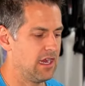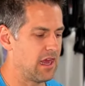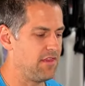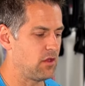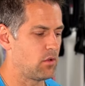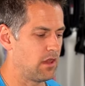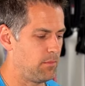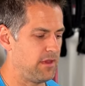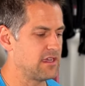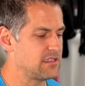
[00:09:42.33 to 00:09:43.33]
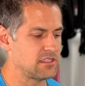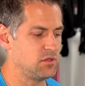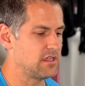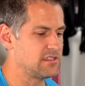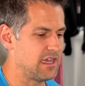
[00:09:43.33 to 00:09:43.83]
And I think one of the biggest things
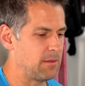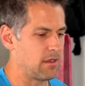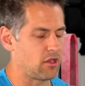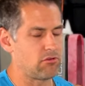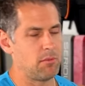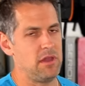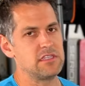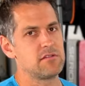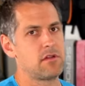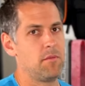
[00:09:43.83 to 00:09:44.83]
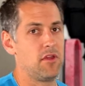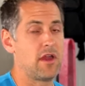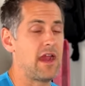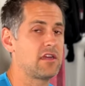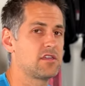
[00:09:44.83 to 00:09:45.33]
you can say about a piece of equipment that
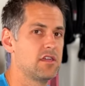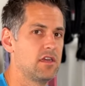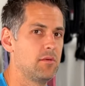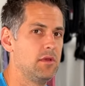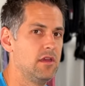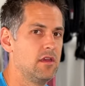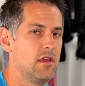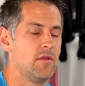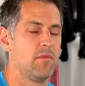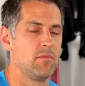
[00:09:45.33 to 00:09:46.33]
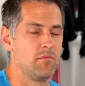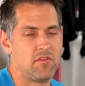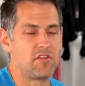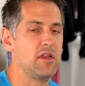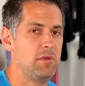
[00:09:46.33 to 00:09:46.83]
you're actually going to be,
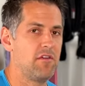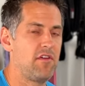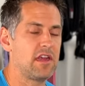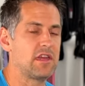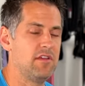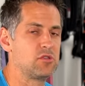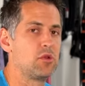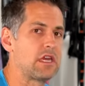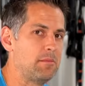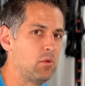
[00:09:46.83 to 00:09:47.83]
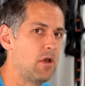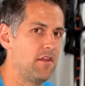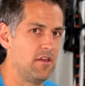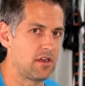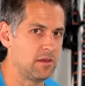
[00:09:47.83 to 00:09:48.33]
that's going to be effective, is really going to be one
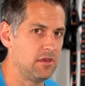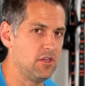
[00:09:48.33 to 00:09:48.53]
that you're going to be